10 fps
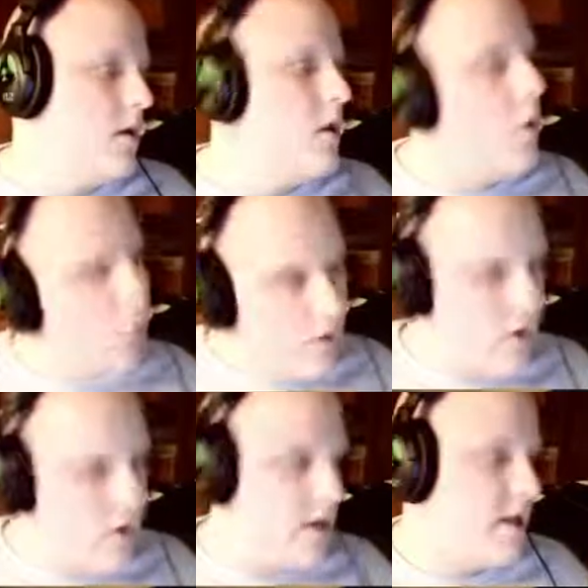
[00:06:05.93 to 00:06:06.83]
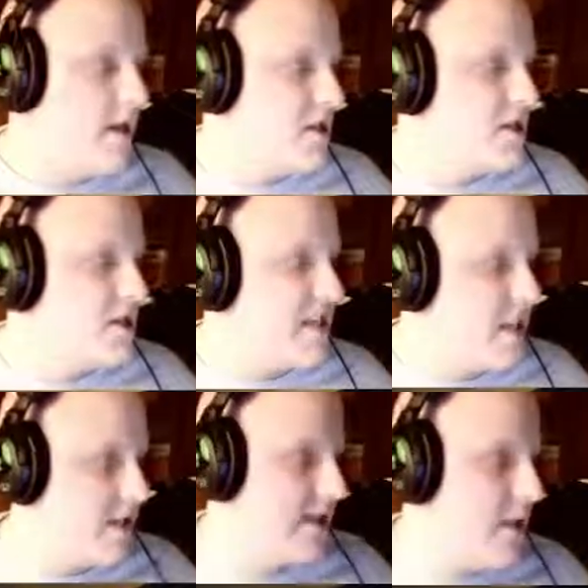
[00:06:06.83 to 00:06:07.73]
Or he could just
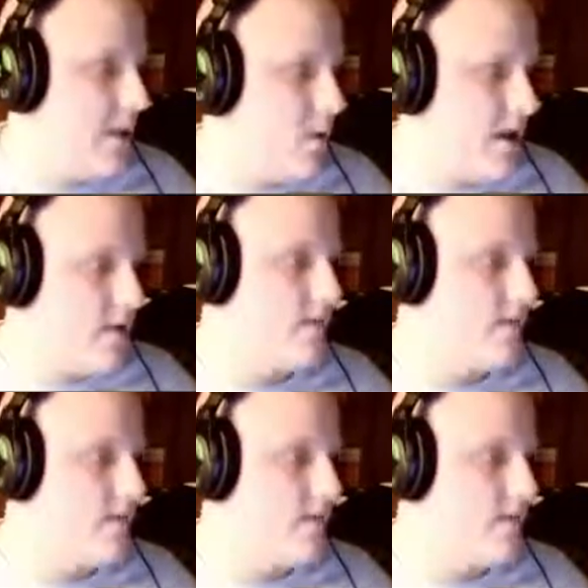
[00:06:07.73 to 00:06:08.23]
kill us anyway.